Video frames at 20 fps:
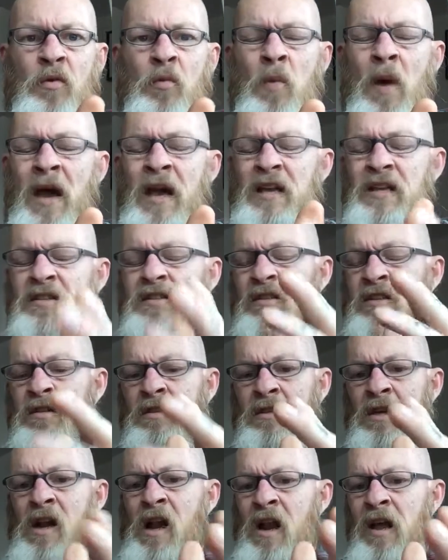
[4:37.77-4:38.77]
the wax
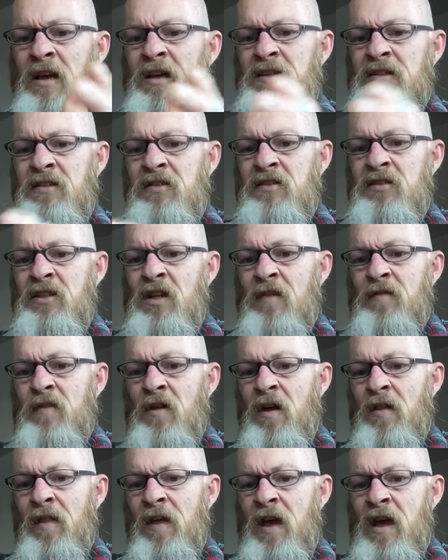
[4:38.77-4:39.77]
and clays and stuff
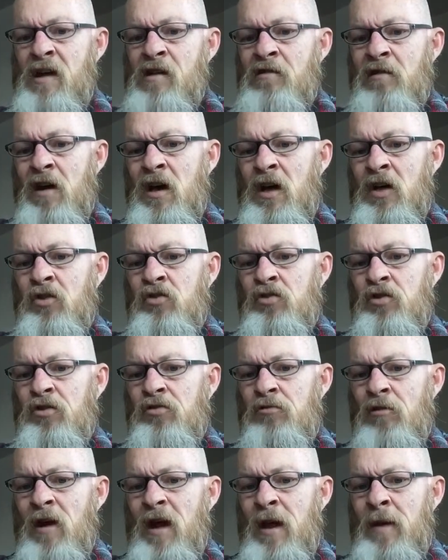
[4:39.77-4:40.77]
like that are 100
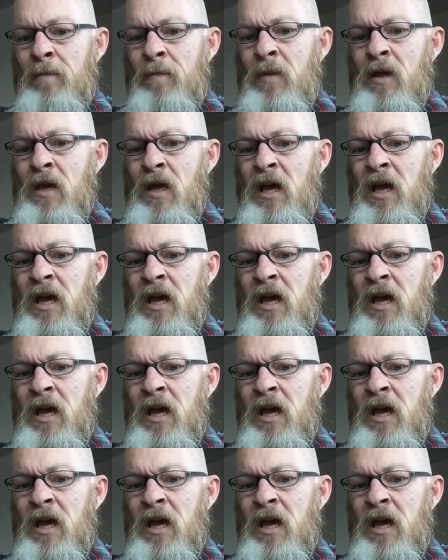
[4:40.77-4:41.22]
gram,